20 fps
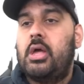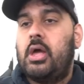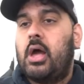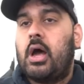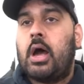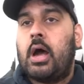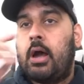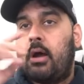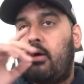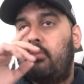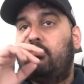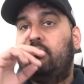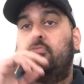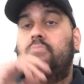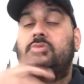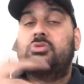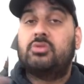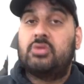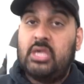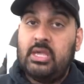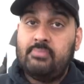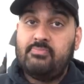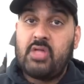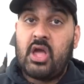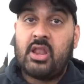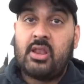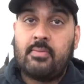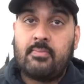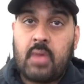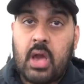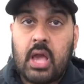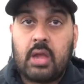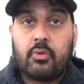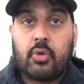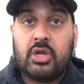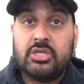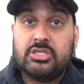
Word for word: Um, so keep that in mind, right?